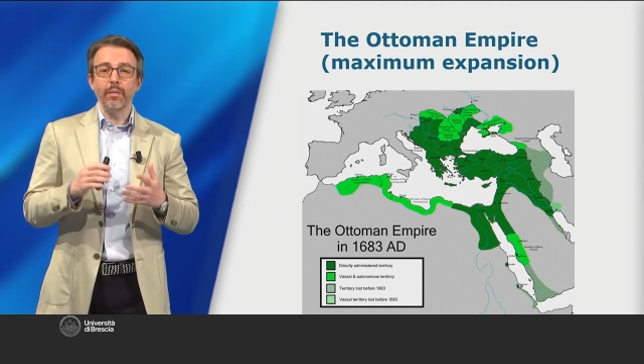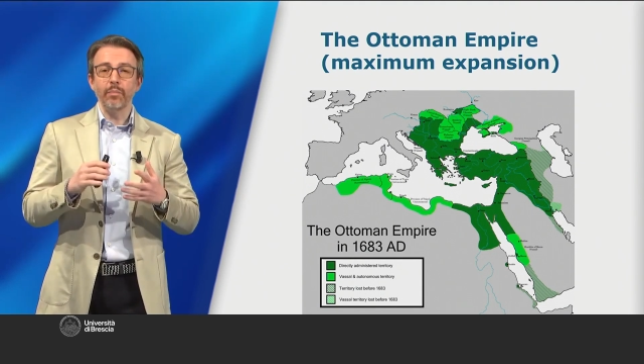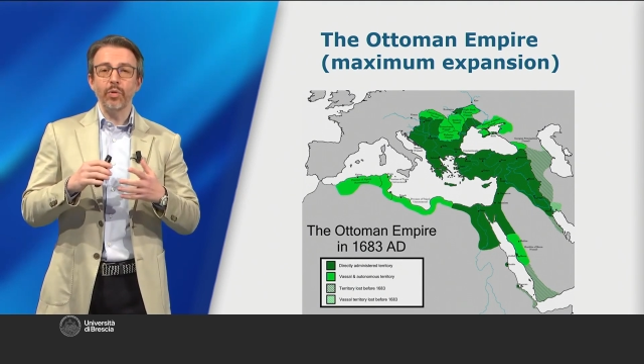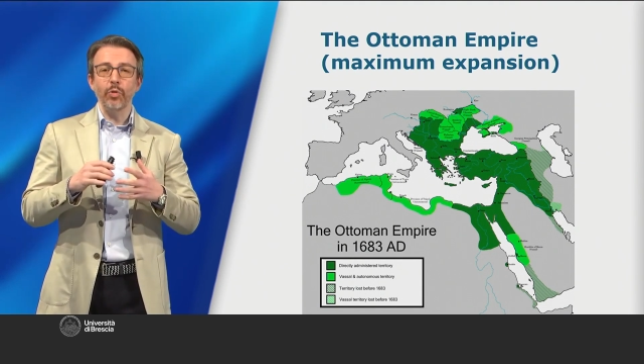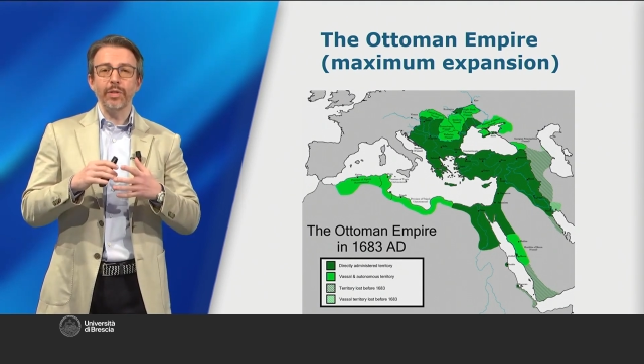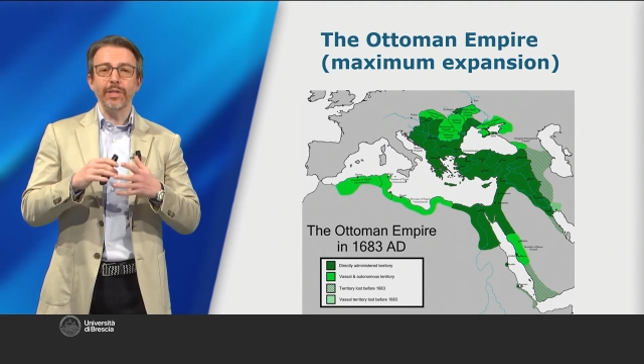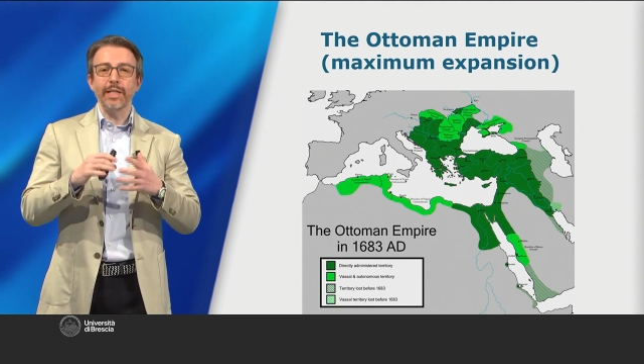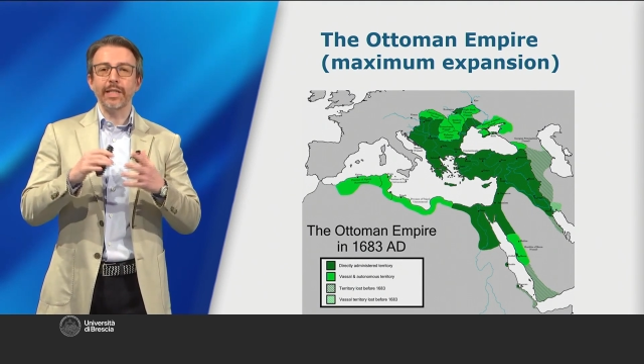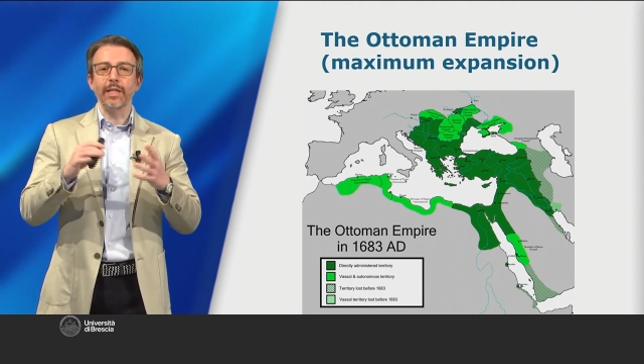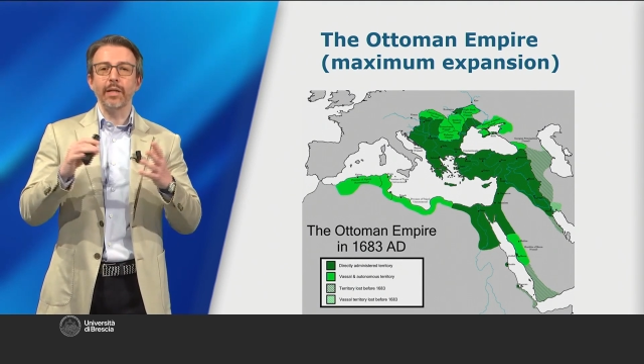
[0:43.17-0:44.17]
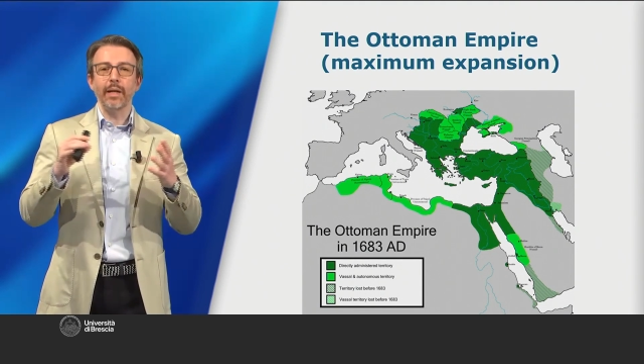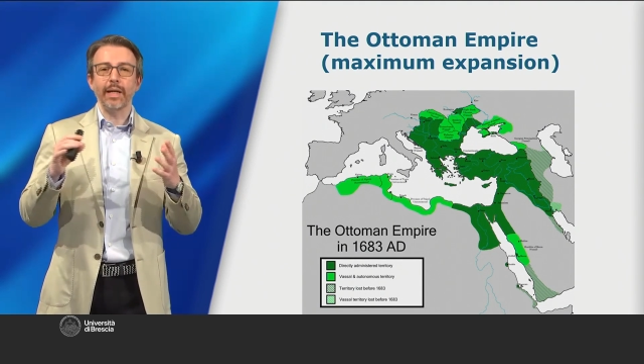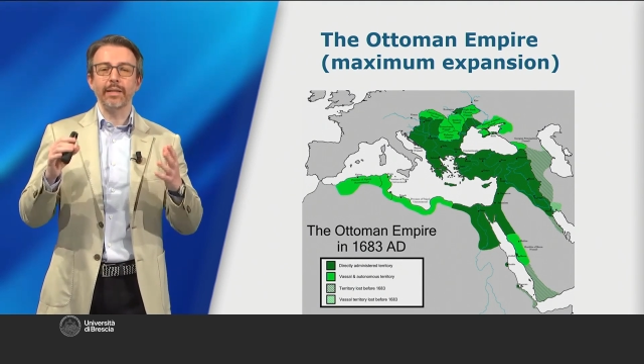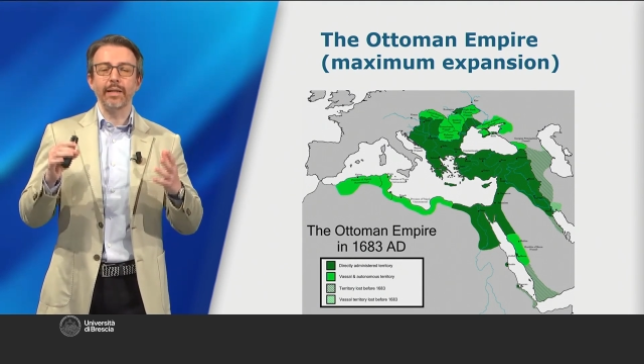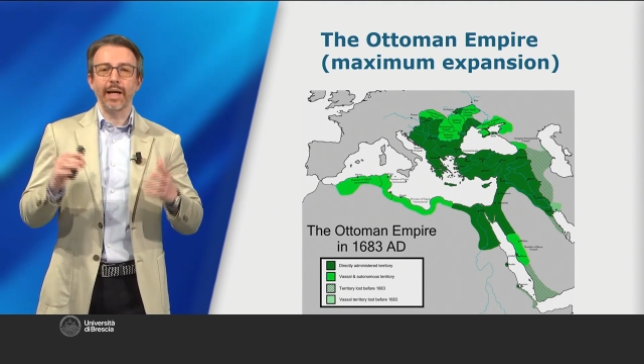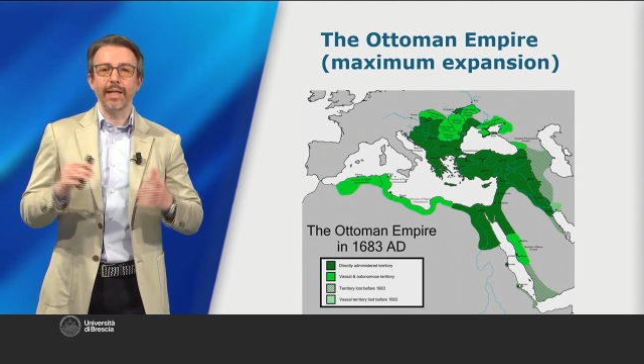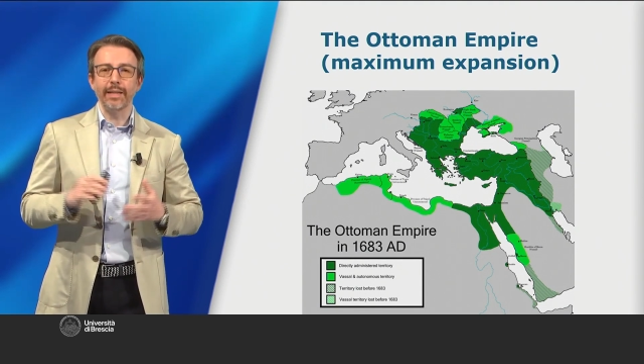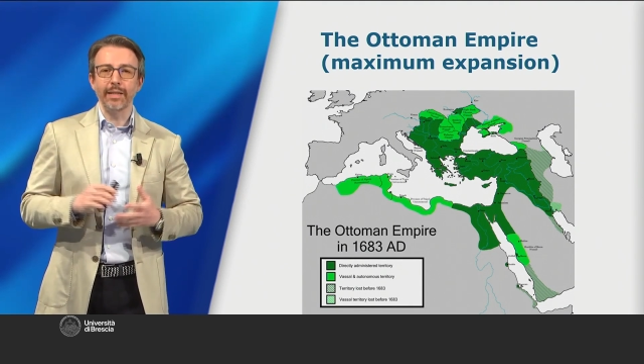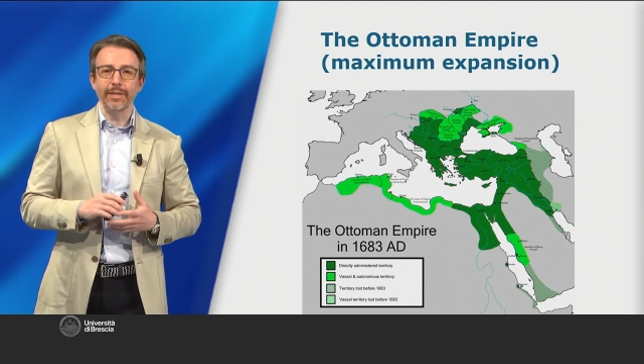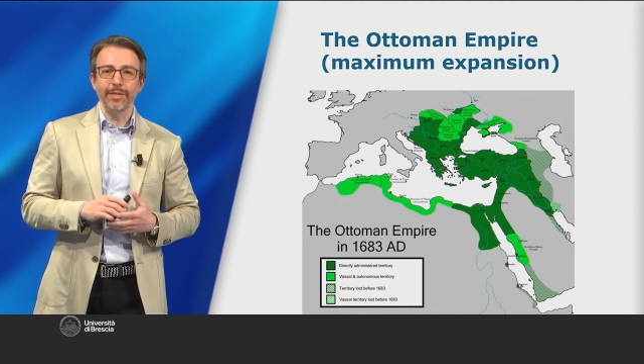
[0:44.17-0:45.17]
which we see here at its height
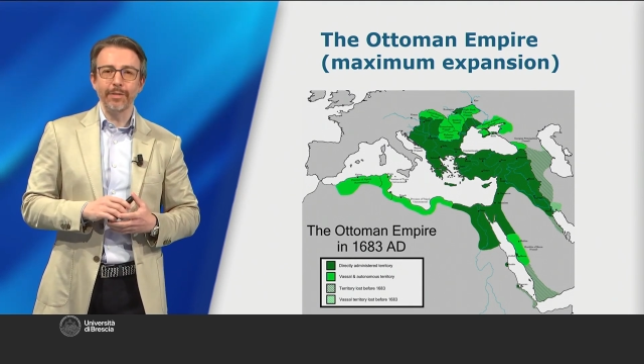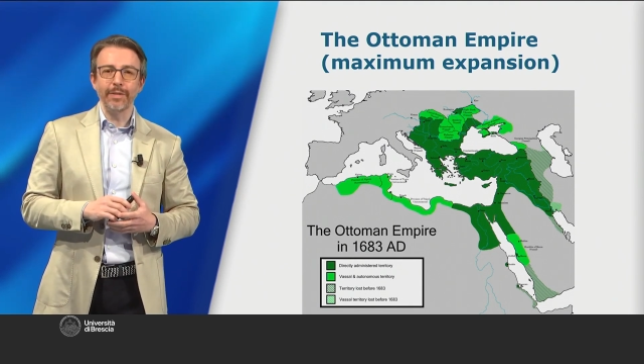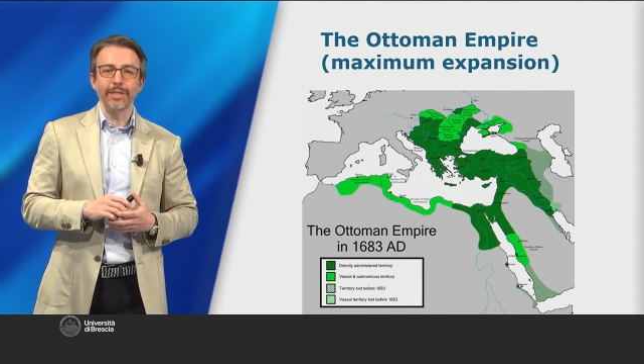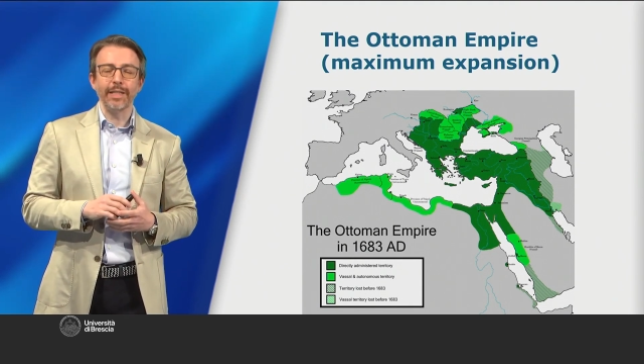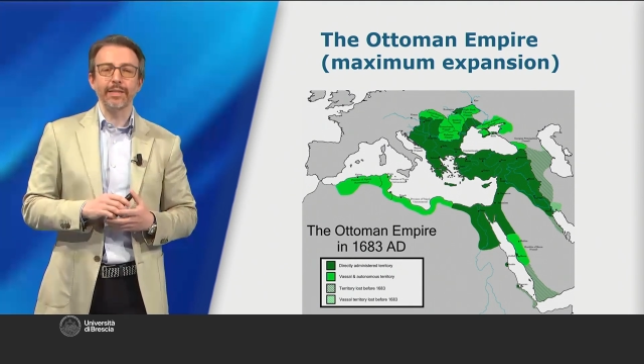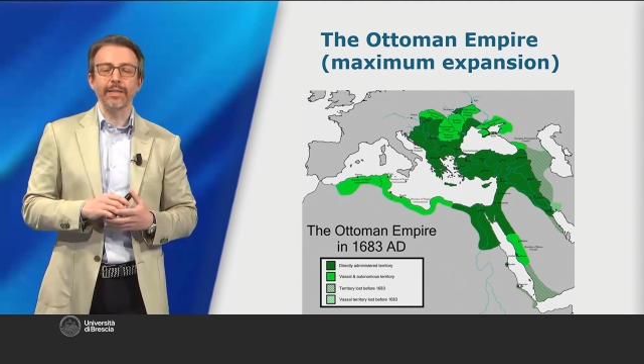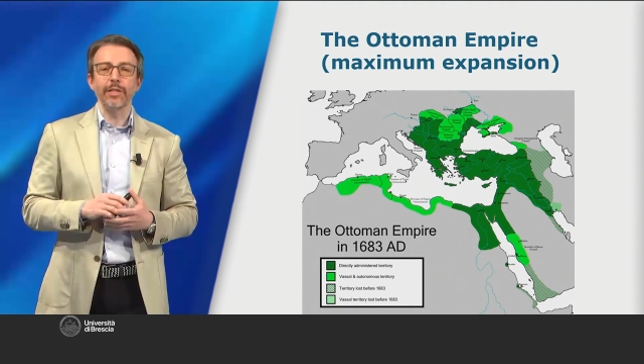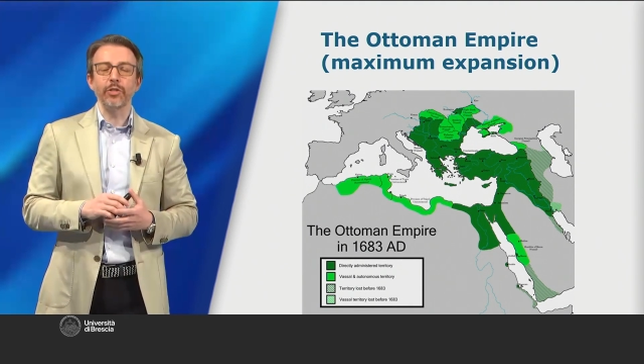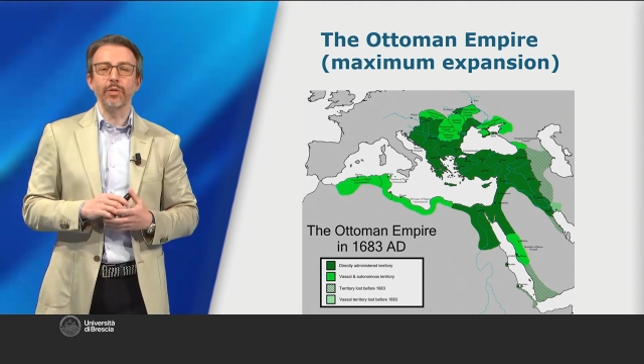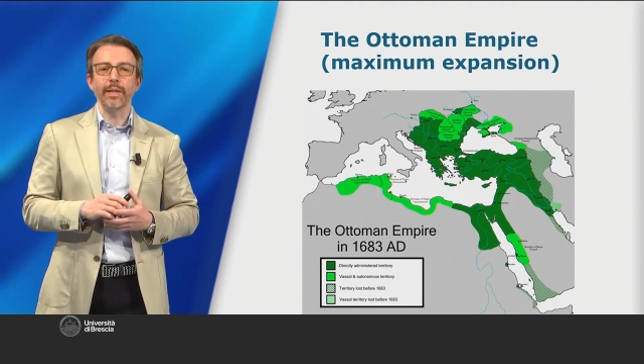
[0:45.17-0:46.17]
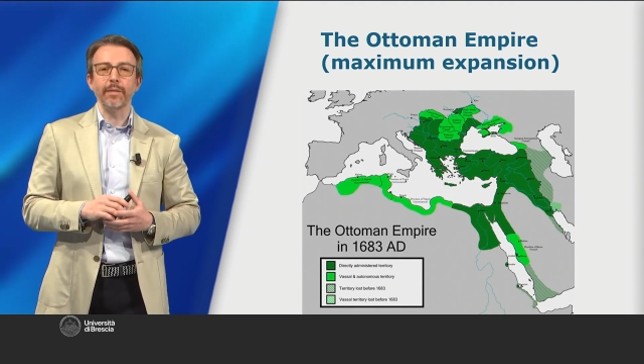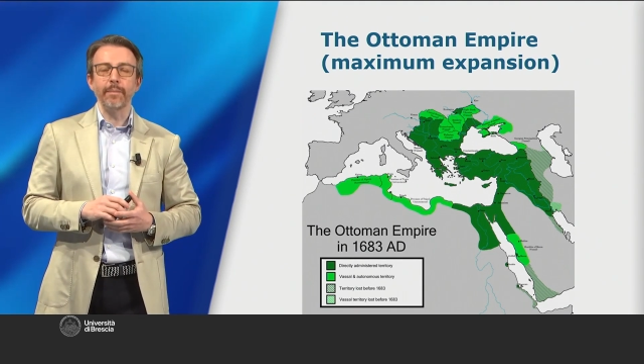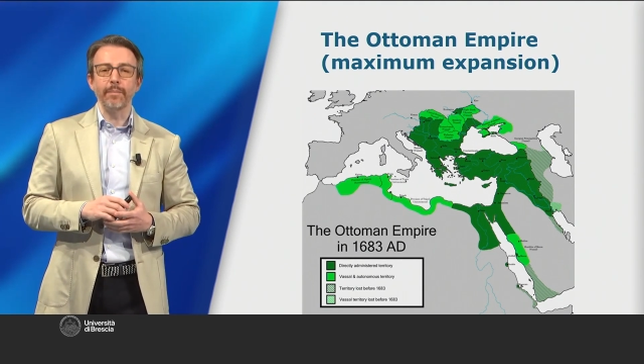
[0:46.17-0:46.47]
in the 17th century.